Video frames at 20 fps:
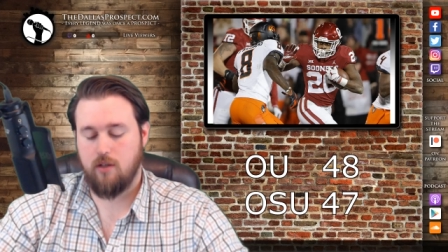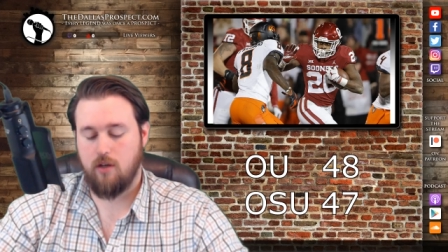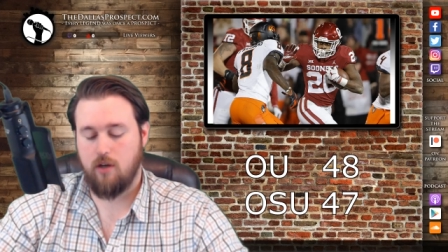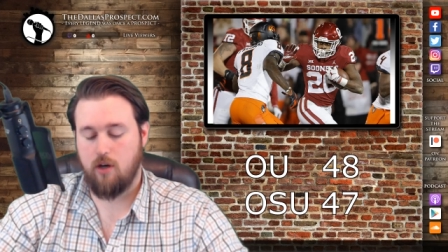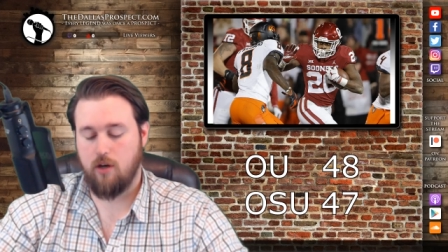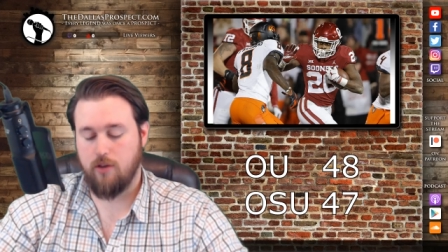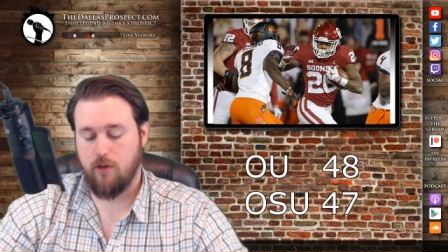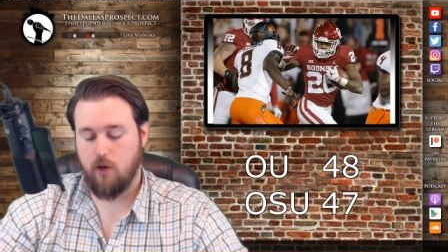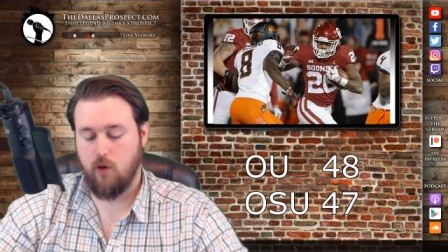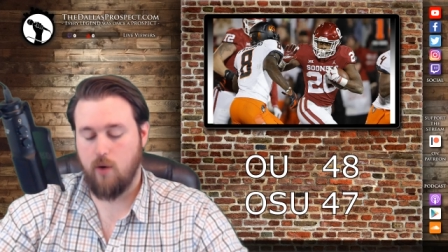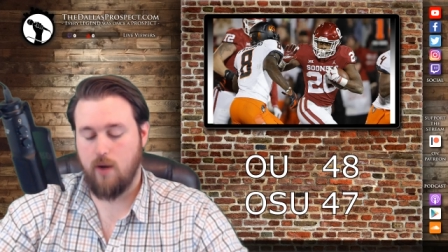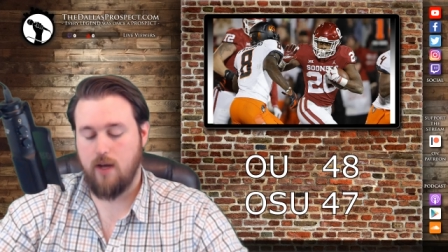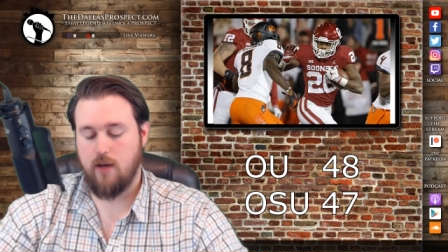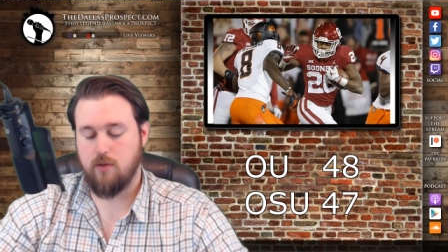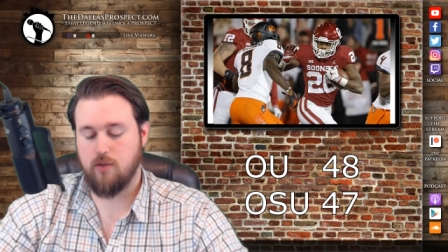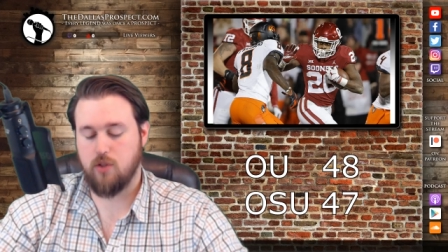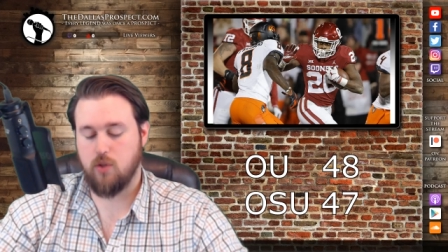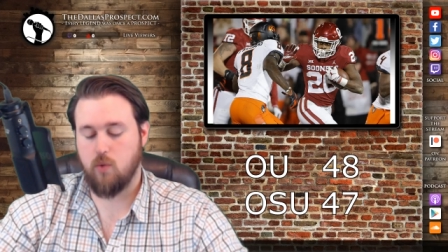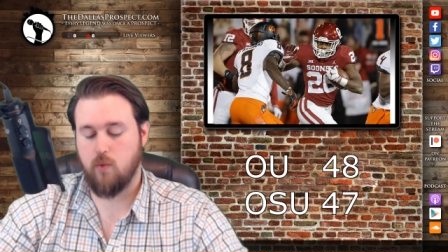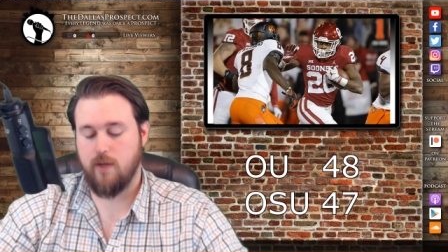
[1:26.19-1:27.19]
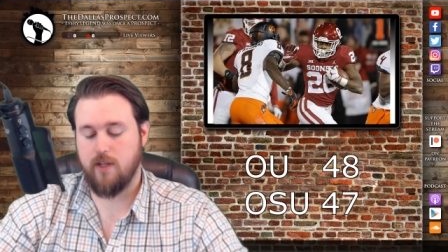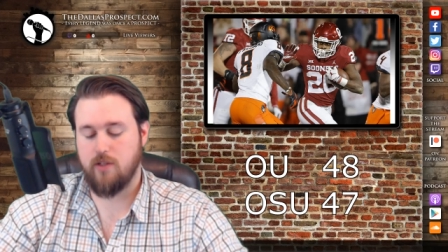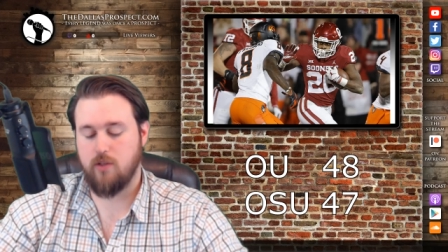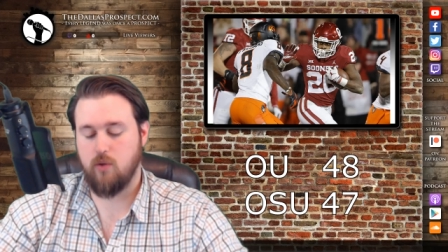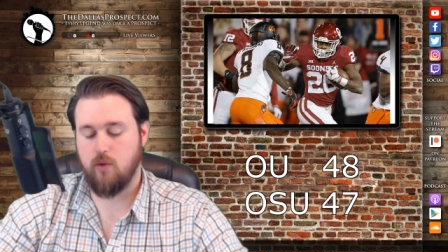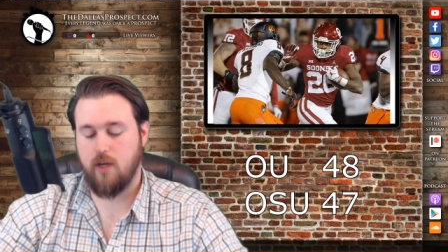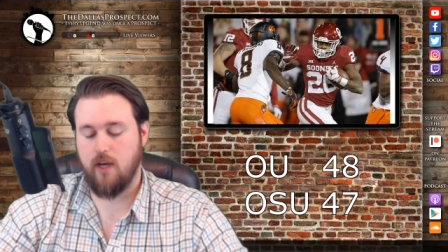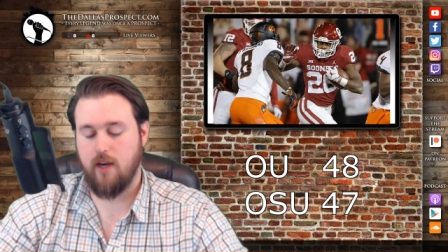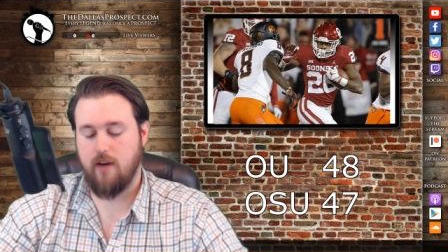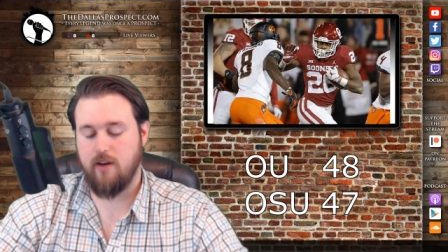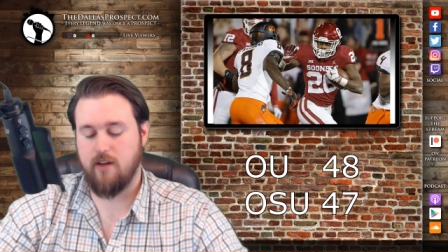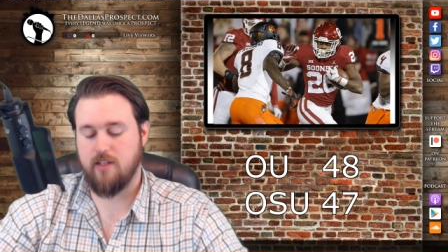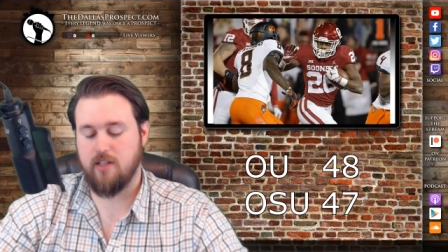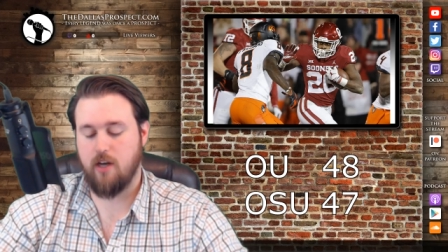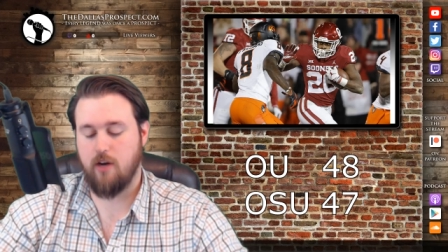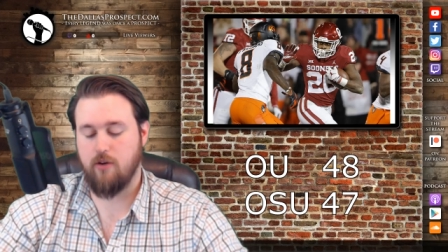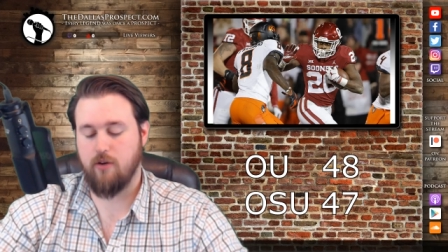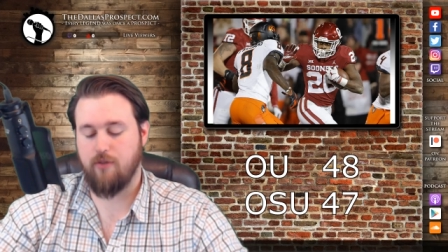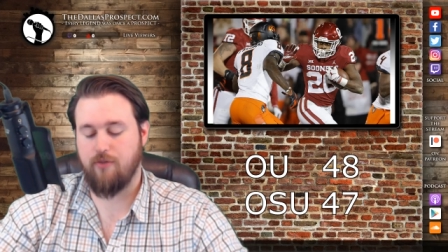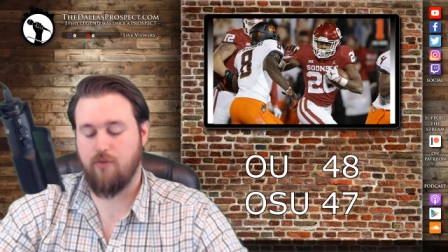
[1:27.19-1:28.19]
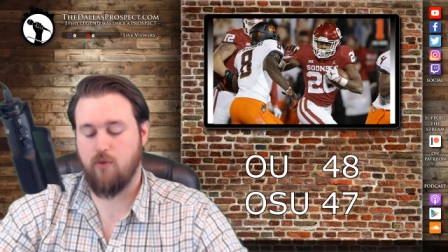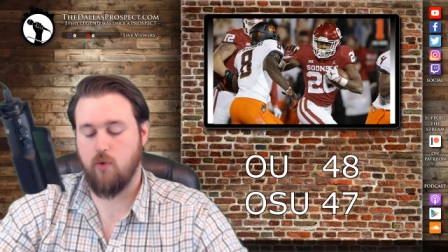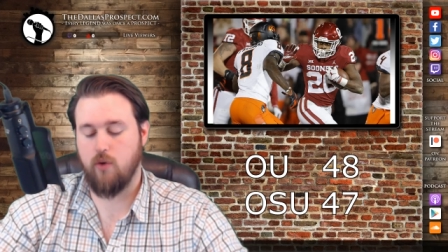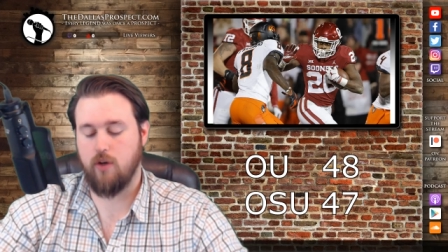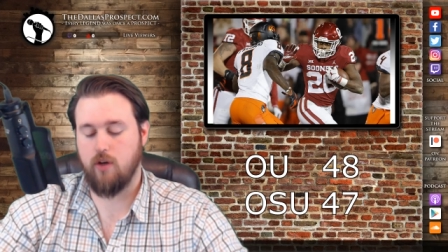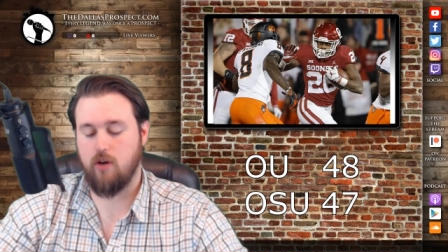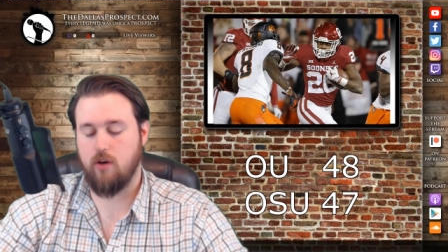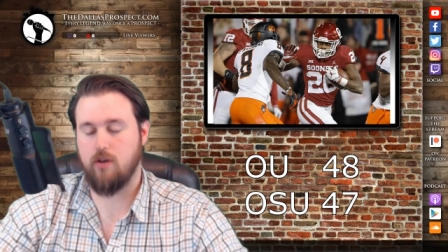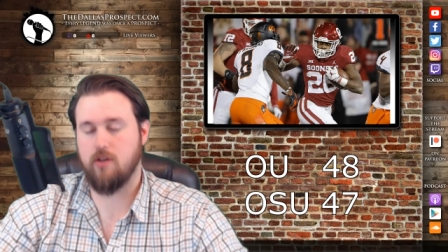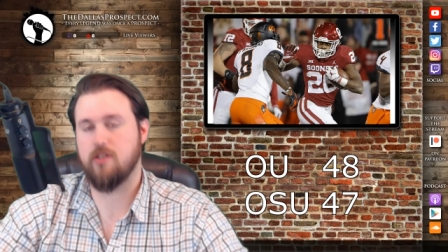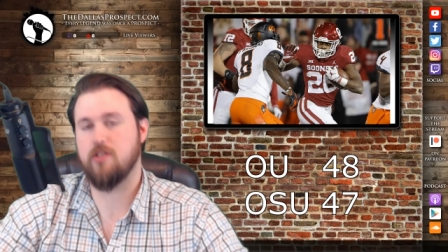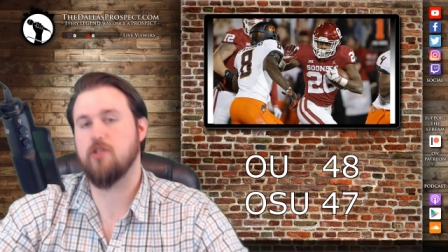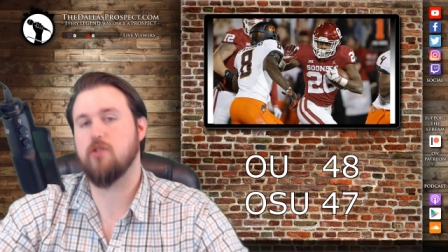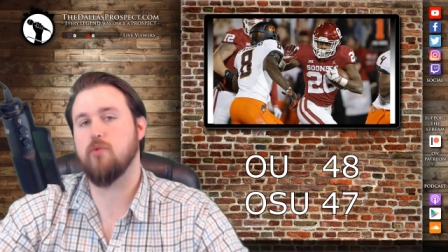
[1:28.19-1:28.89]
on the ground, 22 carries, 104 yards,